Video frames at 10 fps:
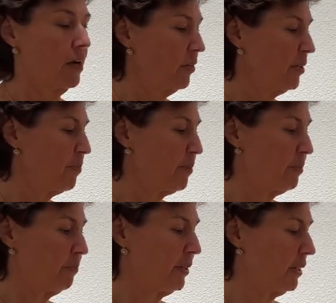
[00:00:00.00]
I wanted
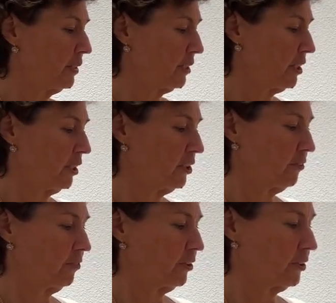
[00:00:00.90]
people to be able to touch
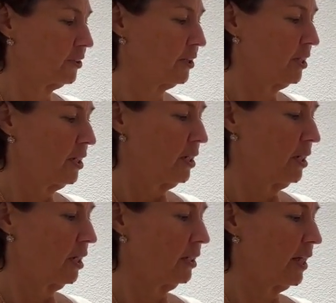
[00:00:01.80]
the furs.
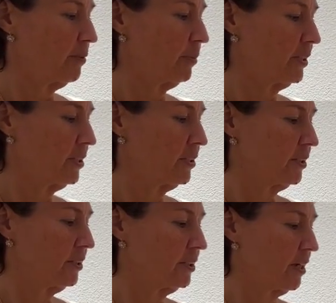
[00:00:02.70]
A lot of places
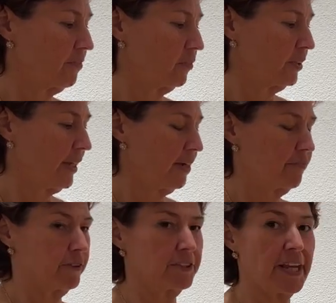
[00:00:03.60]
and stuff where they
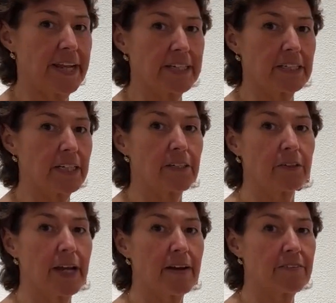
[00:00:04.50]
have furs hanging, they
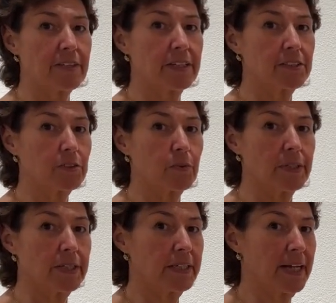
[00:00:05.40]
don't have things to
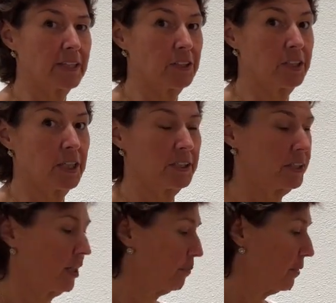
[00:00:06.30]
where they can actually
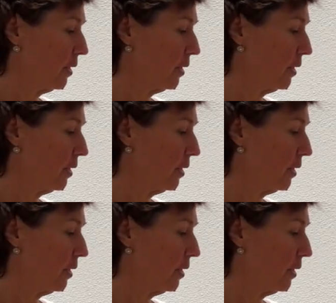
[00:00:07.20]
touch them.